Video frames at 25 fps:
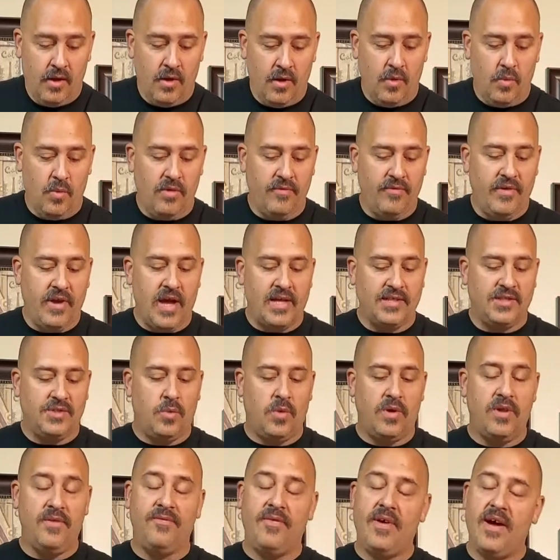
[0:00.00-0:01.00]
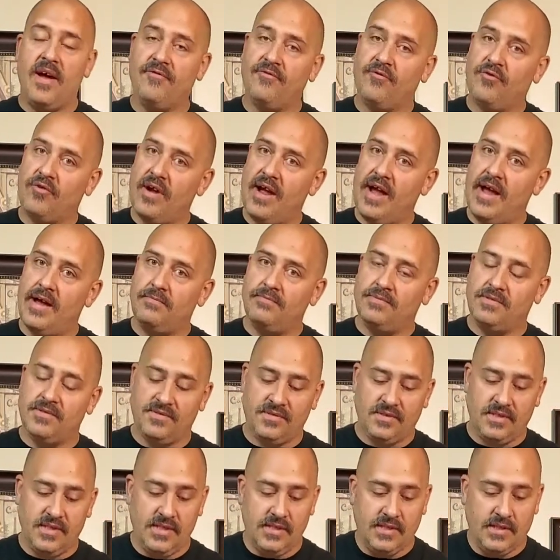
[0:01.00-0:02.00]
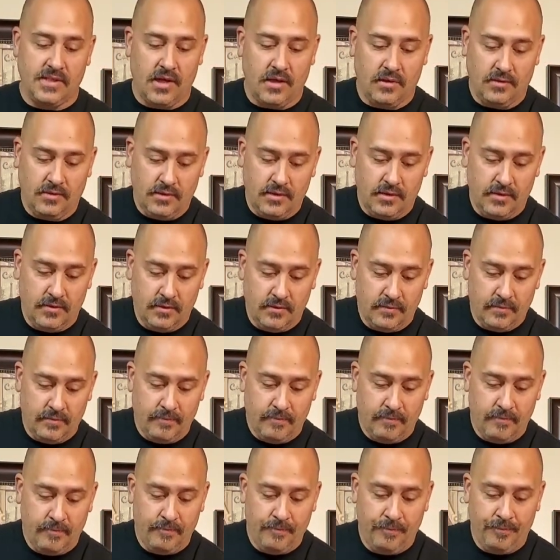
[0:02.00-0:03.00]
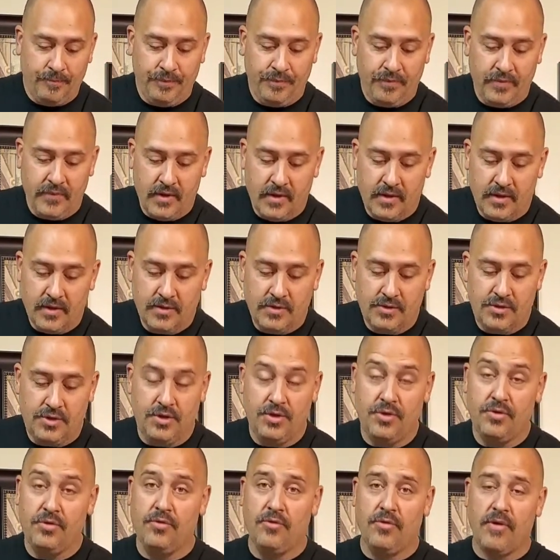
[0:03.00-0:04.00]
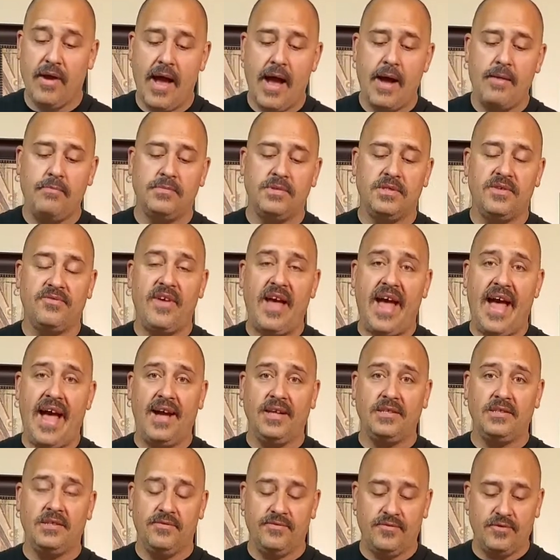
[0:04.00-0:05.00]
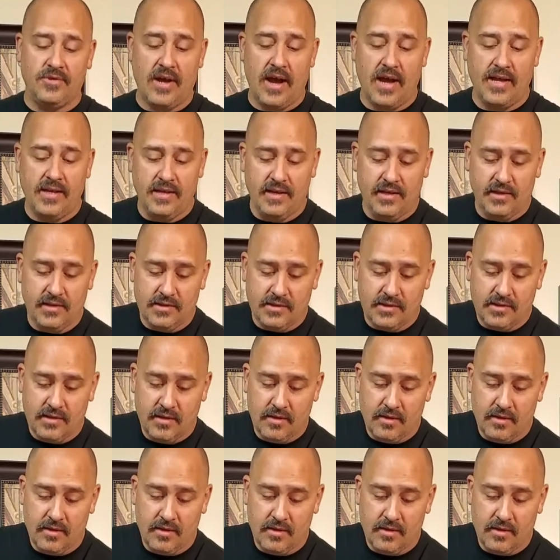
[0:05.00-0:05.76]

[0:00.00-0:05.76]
We've got 25 grams of sea salt, 2 grams of active dry yeast,